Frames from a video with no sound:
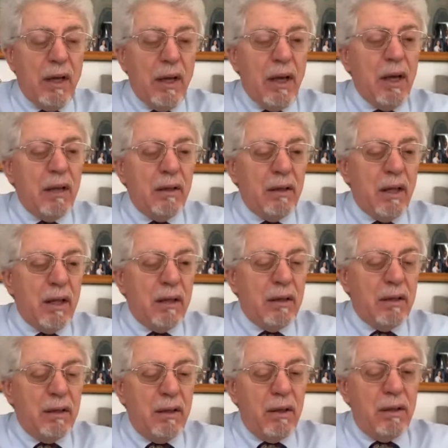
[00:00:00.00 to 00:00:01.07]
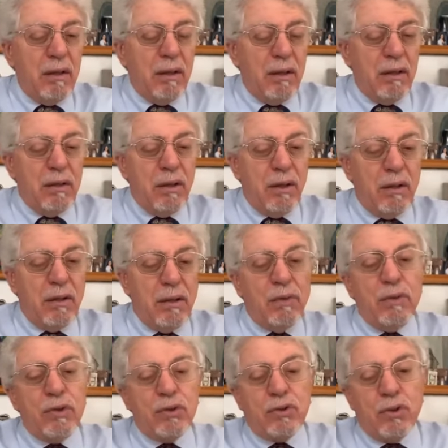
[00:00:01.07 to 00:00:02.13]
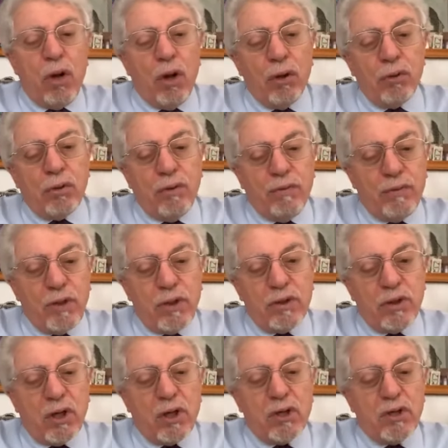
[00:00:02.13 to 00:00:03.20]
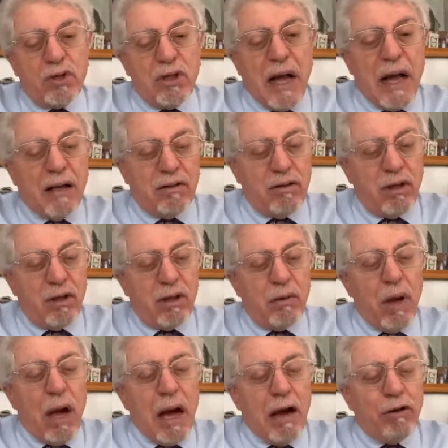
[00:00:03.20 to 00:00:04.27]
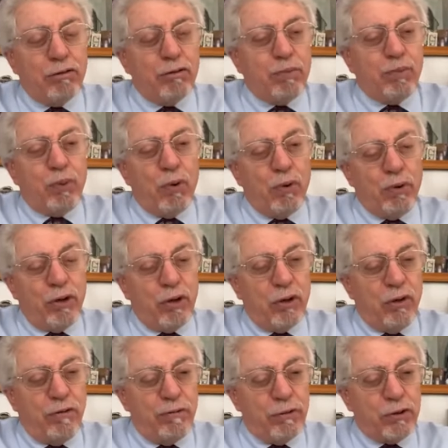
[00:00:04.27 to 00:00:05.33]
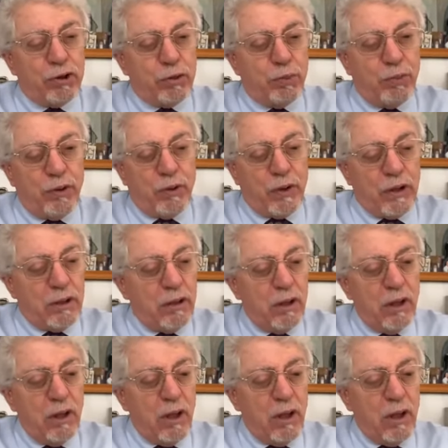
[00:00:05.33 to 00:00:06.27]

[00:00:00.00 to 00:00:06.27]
And the result of this ecstatic outpouring of her spirit,